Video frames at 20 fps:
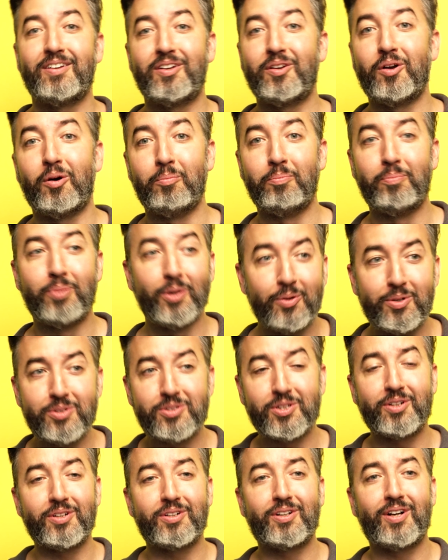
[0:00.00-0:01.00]
blue
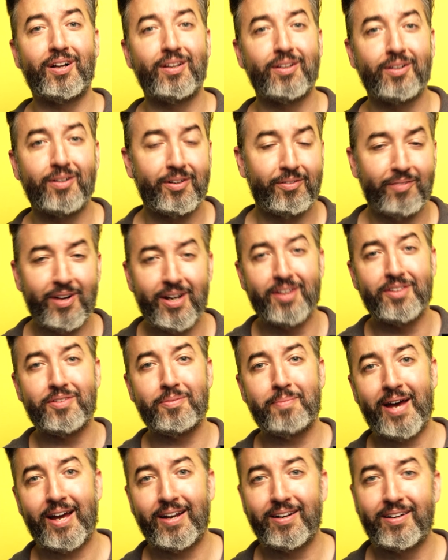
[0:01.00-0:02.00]
is a good color and red is
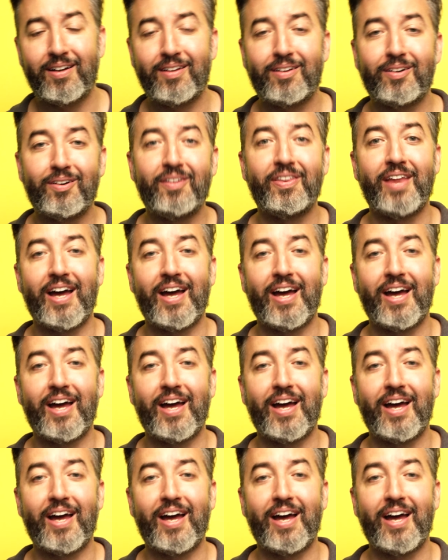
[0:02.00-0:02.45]
a bad color,